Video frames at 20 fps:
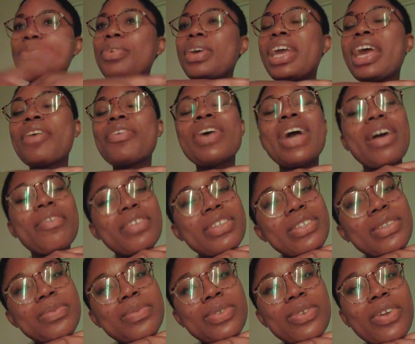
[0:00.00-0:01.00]
But yeah, if you
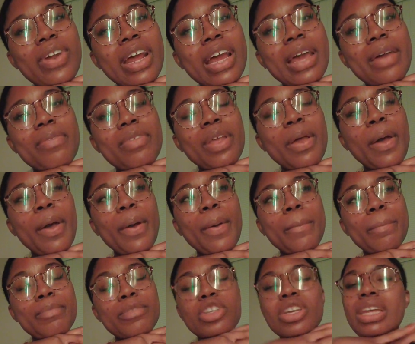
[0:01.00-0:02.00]
haven't subscribed,
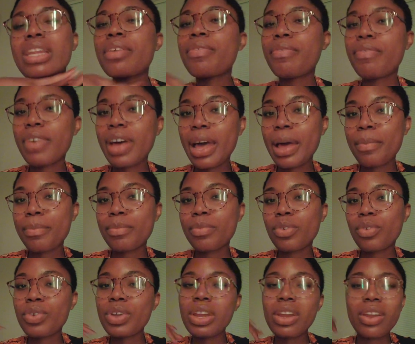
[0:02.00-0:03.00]
join the fam.
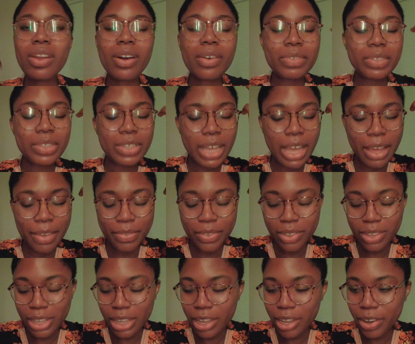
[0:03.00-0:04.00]
We love to have
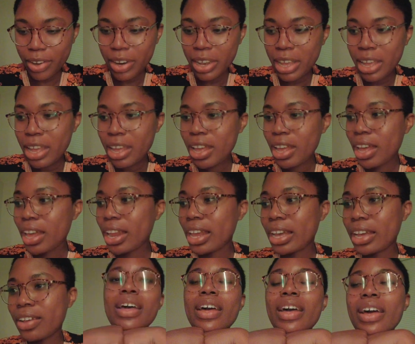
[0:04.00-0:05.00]
you here. And
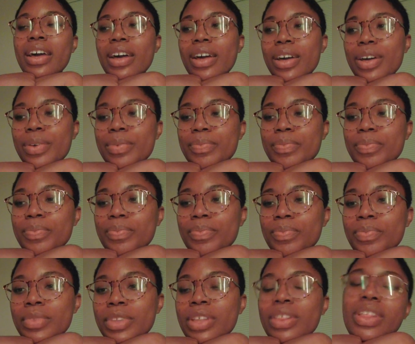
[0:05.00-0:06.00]
like,
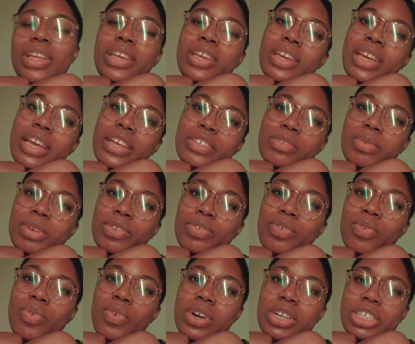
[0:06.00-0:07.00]
thank you guys so much for
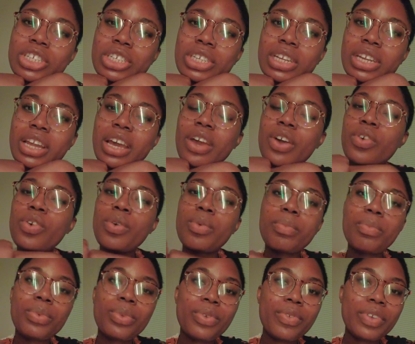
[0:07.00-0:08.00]
watching. I hope
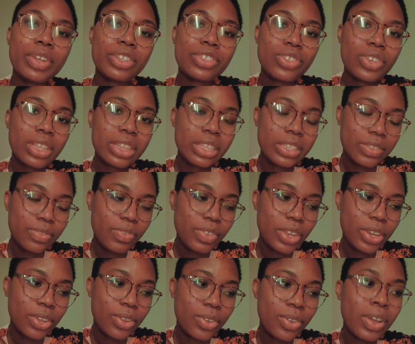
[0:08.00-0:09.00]
you've enjoyed this
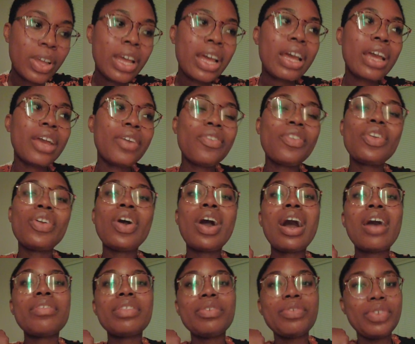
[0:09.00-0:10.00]
video. Even though
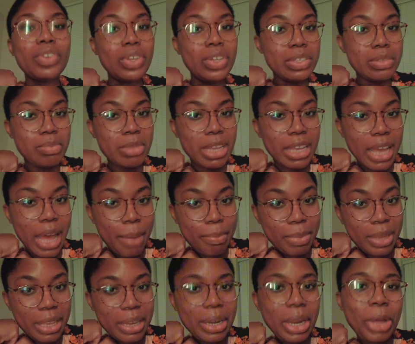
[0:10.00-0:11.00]
half the video is me
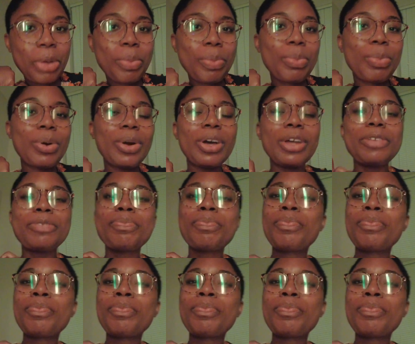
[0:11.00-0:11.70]
yapping, but